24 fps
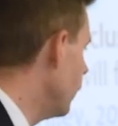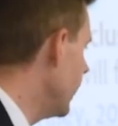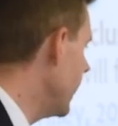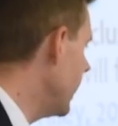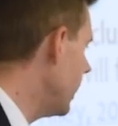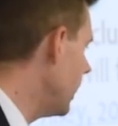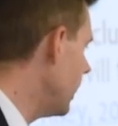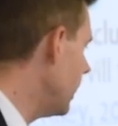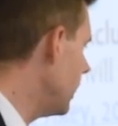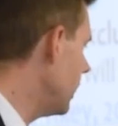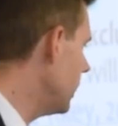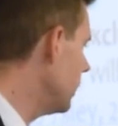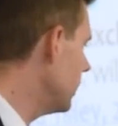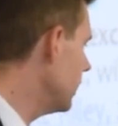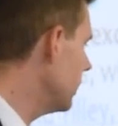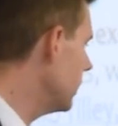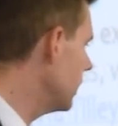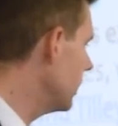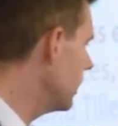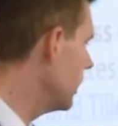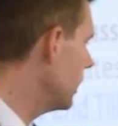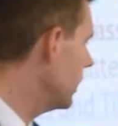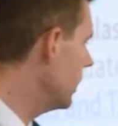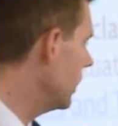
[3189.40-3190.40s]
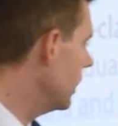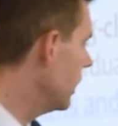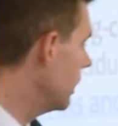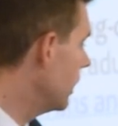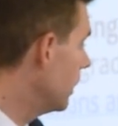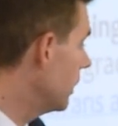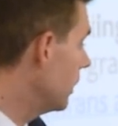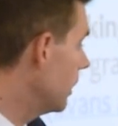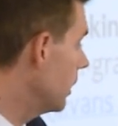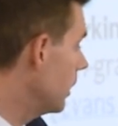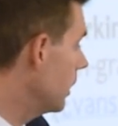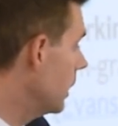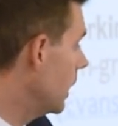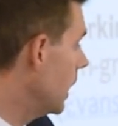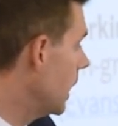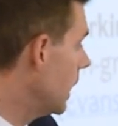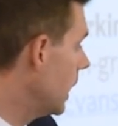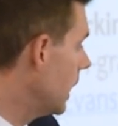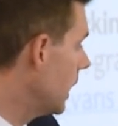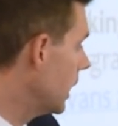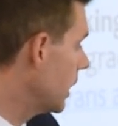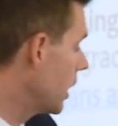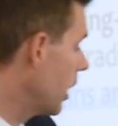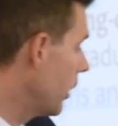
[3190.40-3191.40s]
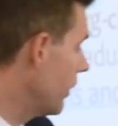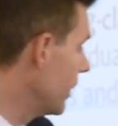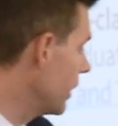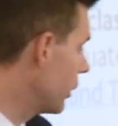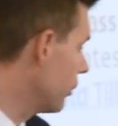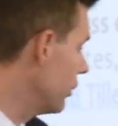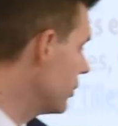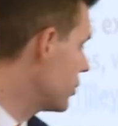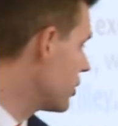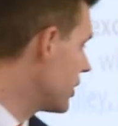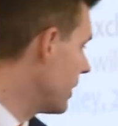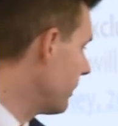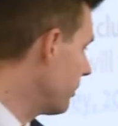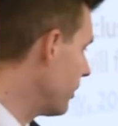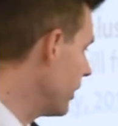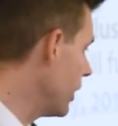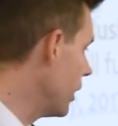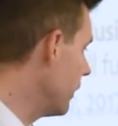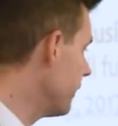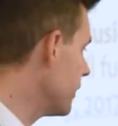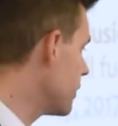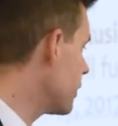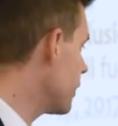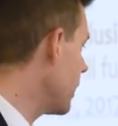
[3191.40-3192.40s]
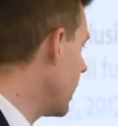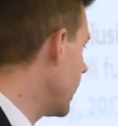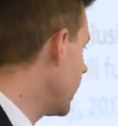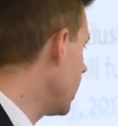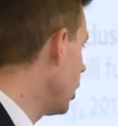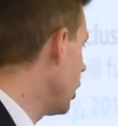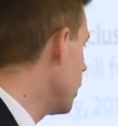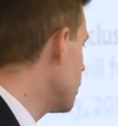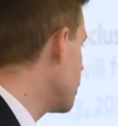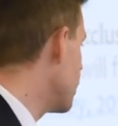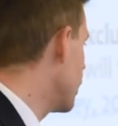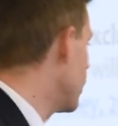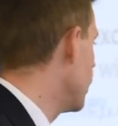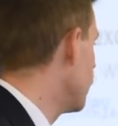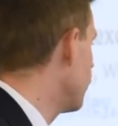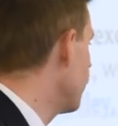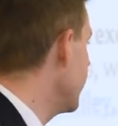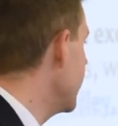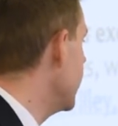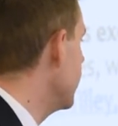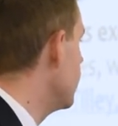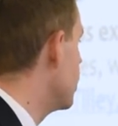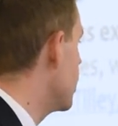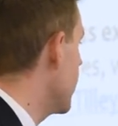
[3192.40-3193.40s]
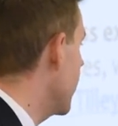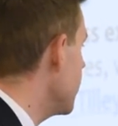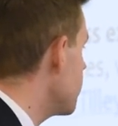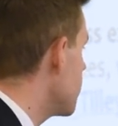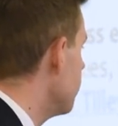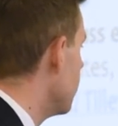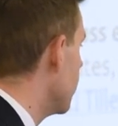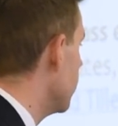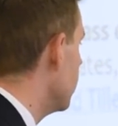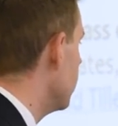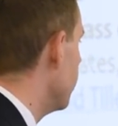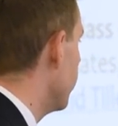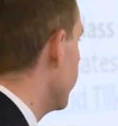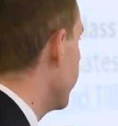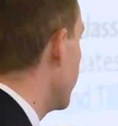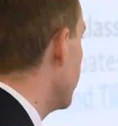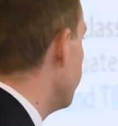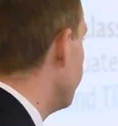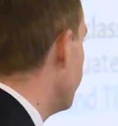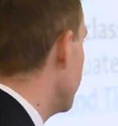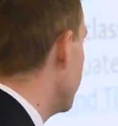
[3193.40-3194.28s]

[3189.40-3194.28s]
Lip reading: we are going through something of a psychological readjustment with our